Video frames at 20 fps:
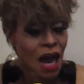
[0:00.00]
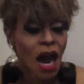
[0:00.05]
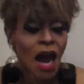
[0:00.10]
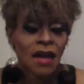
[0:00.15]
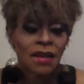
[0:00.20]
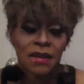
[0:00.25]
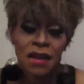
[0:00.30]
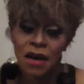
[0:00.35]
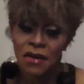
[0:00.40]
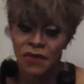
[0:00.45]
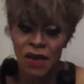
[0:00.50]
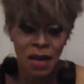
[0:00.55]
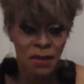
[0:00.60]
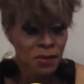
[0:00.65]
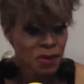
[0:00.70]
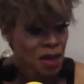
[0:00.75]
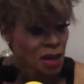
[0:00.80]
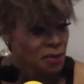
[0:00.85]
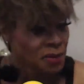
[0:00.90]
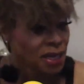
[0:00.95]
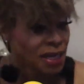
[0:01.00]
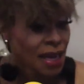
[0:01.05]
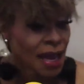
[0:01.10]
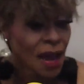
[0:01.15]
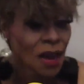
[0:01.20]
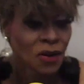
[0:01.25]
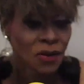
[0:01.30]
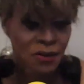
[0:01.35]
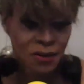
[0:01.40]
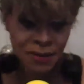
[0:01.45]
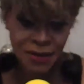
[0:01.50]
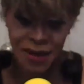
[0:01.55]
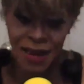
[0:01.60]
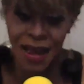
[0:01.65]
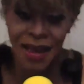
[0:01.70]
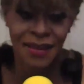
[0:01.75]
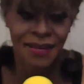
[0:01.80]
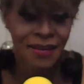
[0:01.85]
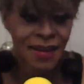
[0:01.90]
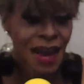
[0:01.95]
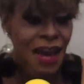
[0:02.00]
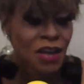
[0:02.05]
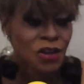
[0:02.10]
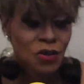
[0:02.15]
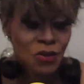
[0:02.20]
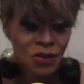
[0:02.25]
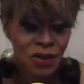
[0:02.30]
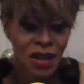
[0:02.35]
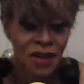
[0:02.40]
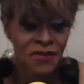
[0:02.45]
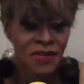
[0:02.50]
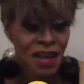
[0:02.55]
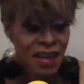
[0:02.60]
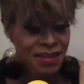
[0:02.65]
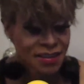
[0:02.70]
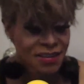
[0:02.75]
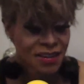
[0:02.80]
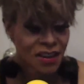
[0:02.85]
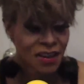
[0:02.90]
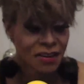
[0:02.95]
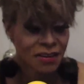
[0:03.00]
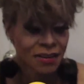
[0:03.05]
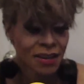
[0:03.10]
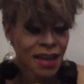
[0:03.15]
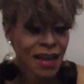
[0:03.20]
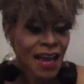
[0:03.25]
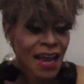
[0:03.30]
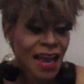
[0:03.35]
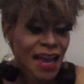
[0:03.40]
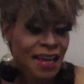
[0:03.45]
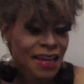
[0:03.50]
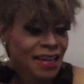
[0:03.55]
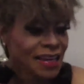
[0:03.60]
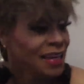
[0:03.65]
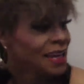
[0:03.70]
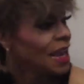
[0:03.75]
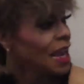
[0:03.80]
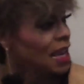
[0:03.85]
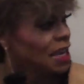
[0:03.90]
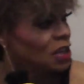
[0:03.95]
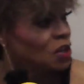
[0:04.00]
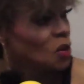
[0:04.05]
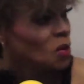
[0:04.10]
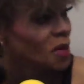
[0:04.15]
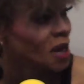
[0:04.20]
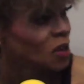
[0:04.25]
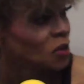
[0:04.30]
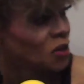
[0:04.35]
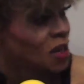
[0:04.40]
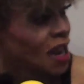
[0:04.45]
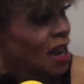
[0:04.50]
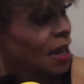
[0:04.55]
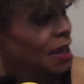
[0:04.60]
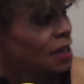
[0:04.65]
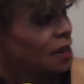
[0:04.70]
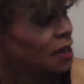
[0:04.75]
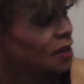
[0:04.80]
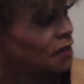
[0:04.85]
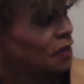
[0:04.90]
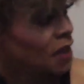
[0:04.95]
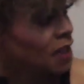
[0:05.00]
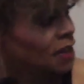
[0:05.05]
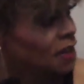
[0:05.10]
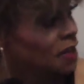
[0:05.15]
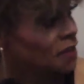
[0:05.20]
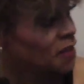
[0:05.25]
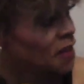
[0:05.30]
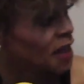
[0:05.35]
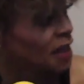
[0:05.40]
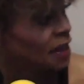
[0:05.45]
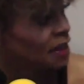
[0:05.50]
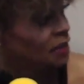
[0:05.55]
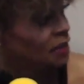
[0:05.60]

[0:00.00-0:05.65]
I love I'm Coming Out. I do love that song. And Ain't No Mountain High Enough, I love that.